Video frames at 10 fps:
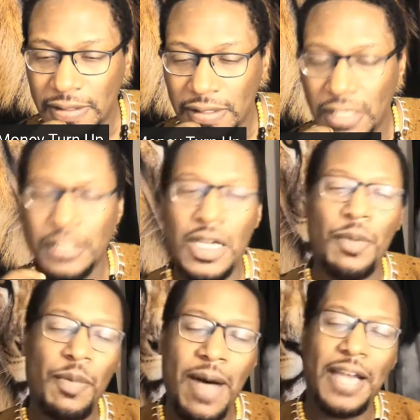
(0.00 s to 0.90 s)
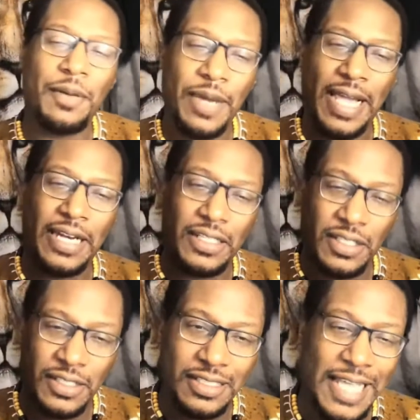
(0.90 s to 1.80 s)
A double-minded man is
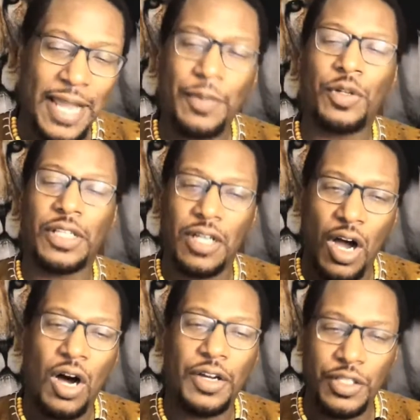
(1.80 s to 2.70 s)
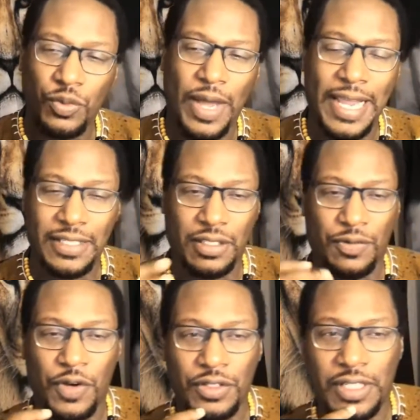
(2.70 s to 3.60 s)
unstable in all his ways is the
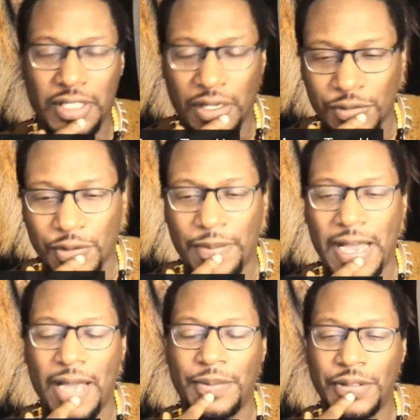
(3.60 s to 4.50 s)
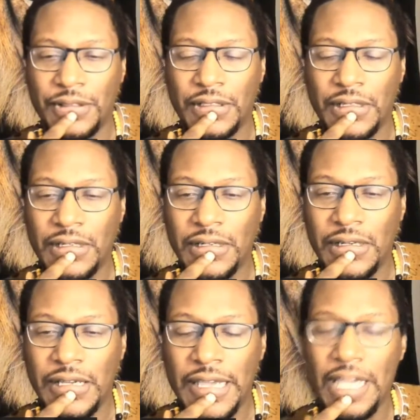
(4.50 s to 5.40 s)
verse that comes from the Bible.
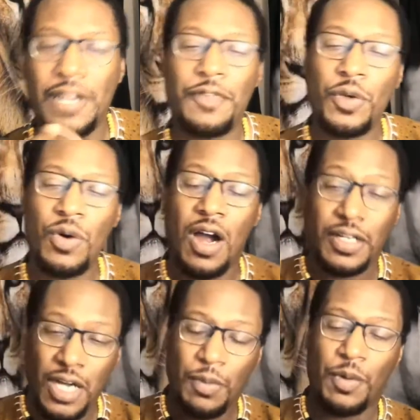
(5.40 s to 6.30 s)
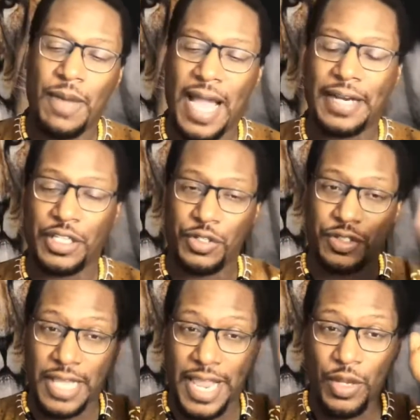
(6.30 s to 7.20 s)
And if you are double-minded, you're
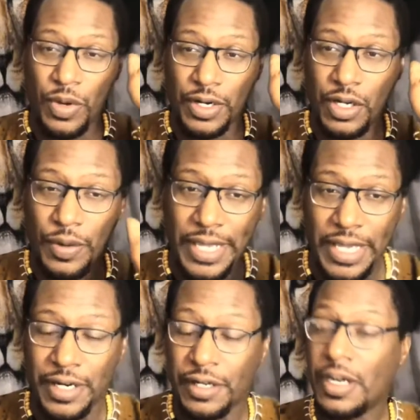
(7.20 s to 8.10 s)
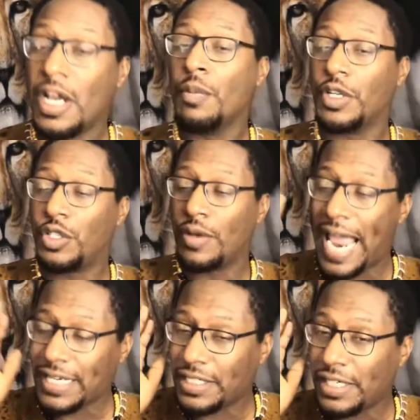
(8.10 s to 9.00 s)
saying you want to go here, but you
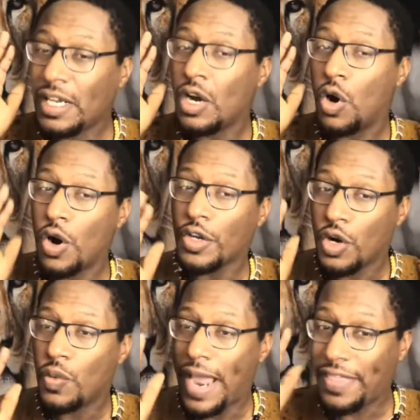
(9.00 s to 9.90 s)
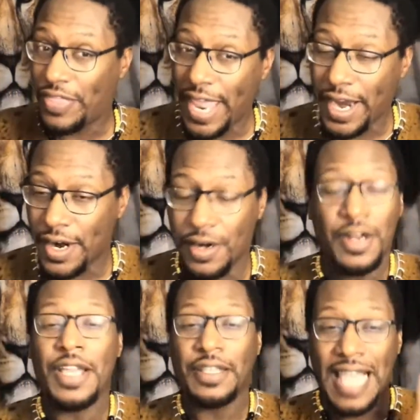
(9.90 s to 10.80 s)
actually on your way there,
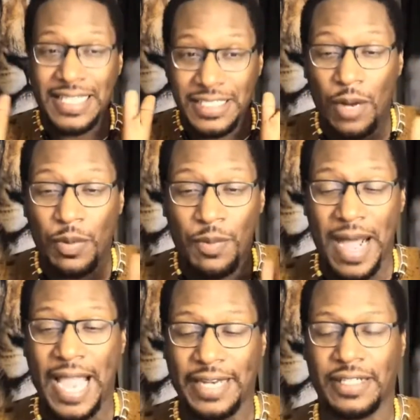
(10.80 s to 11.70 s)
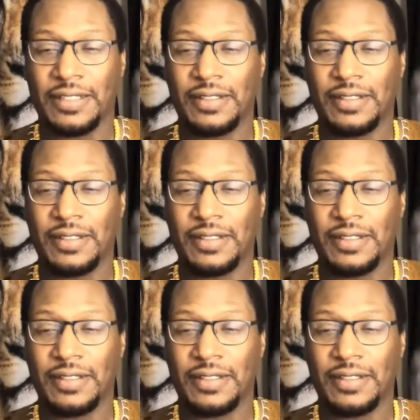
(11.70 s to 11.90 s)
that's double-minded.